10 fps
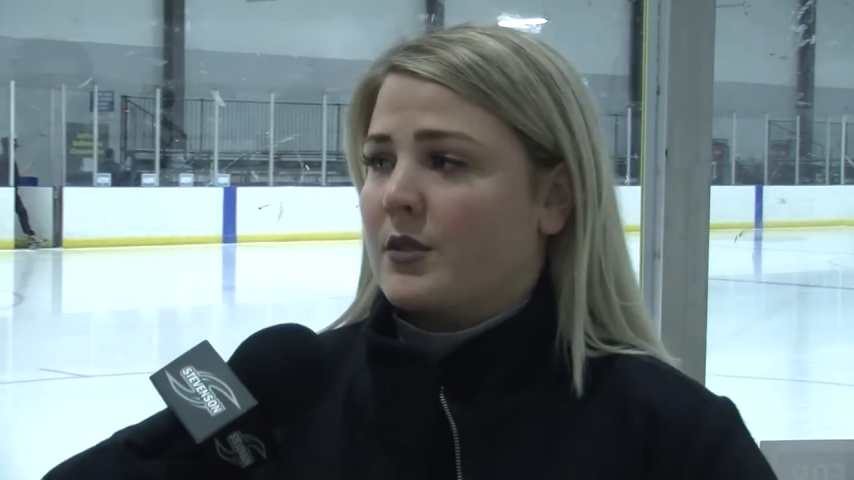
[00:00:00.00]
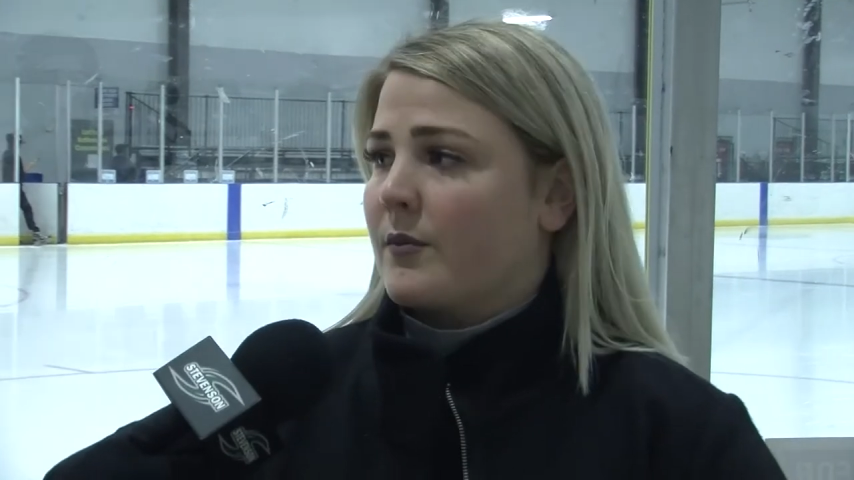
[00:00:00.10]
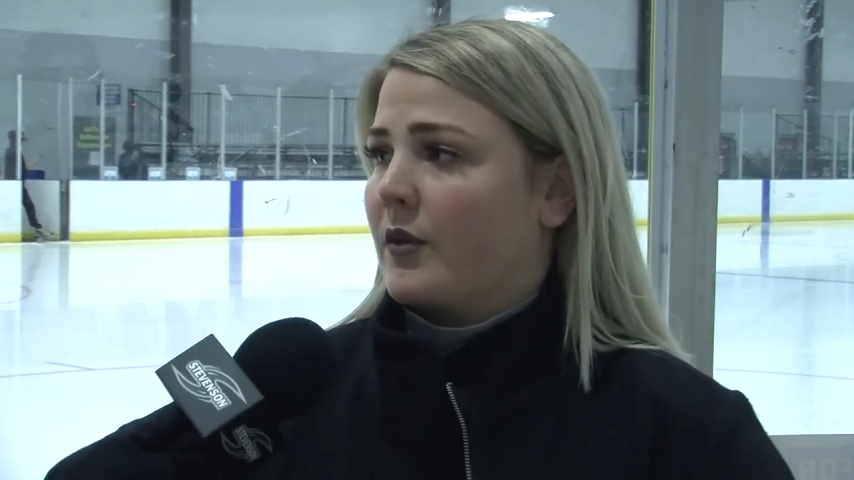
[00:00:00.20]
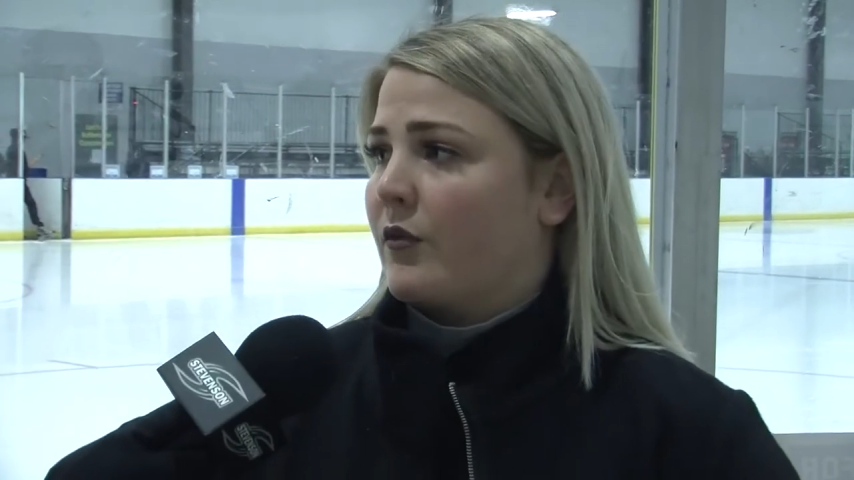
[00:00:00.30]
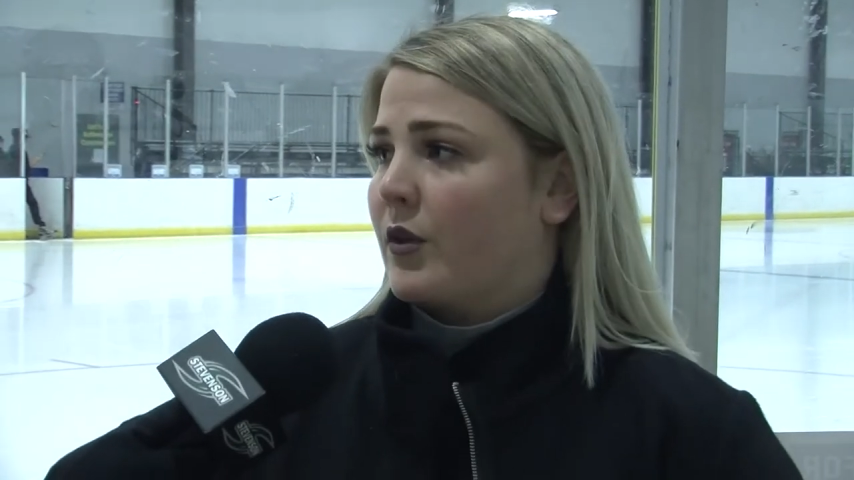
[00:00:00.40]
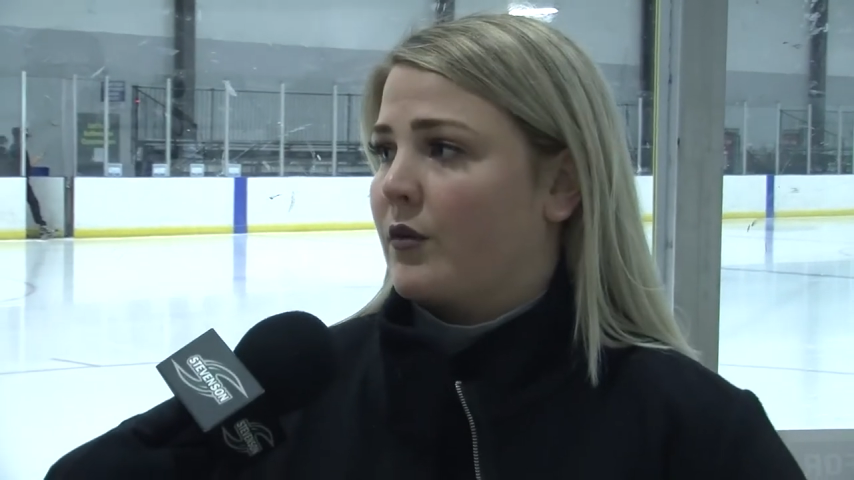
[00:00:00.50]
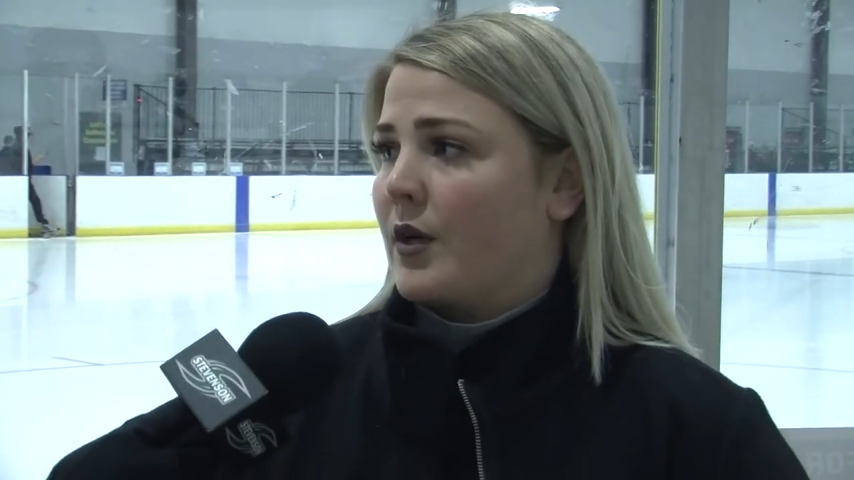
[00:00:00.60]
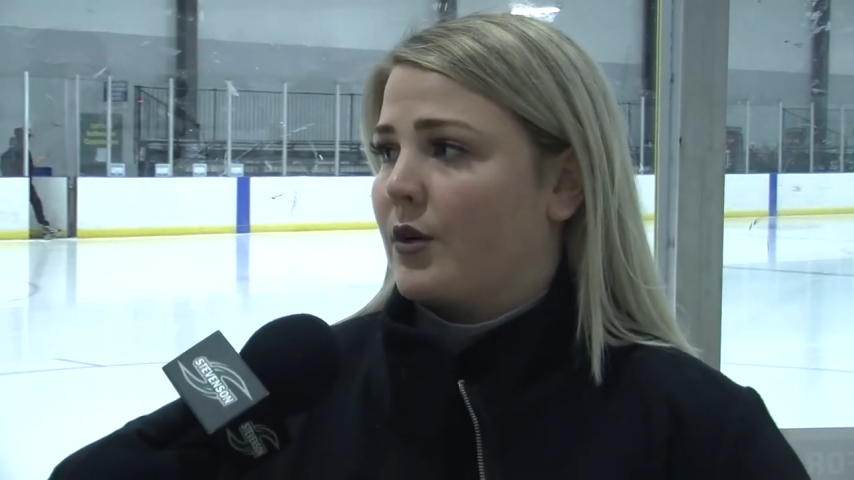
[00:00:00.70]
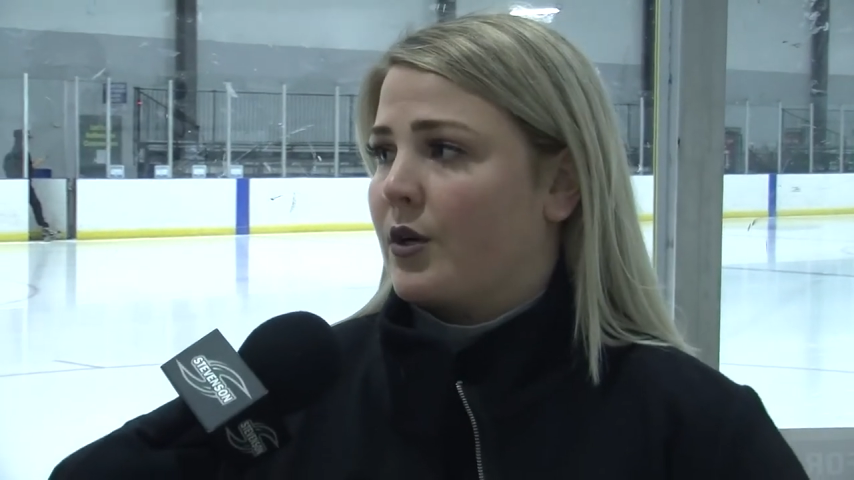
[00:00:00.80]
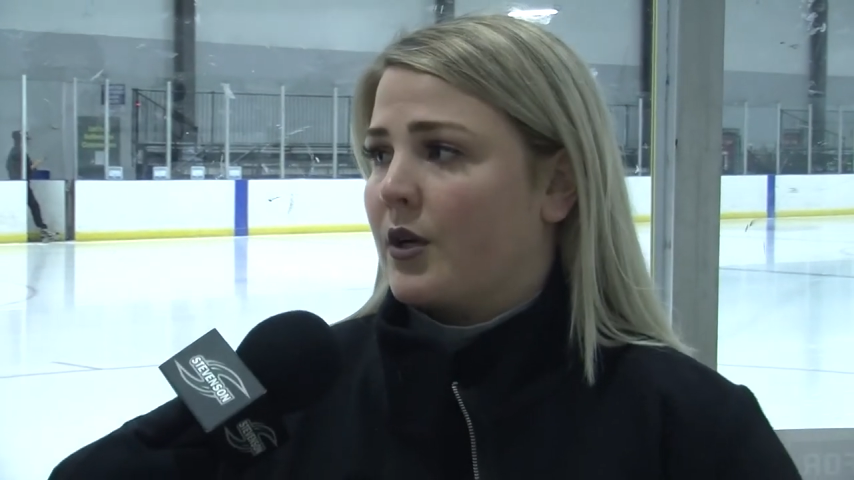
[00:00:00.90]
something for the
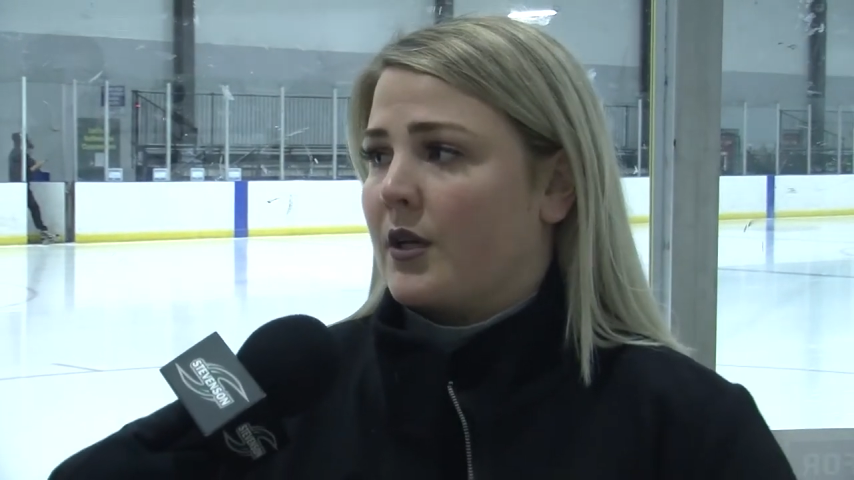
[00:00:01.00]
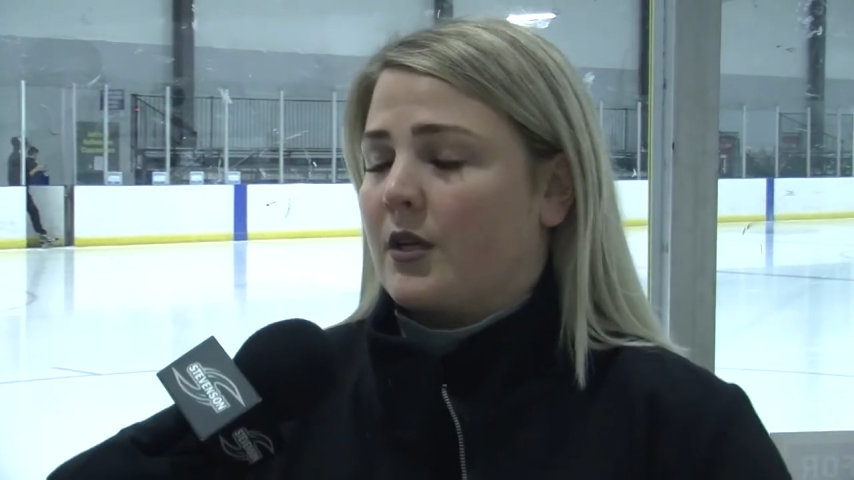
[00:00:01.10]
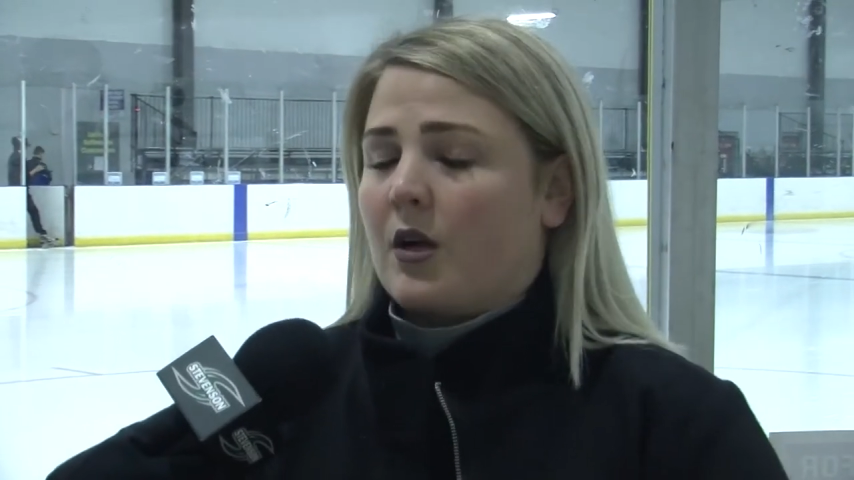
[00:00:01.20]
greater good.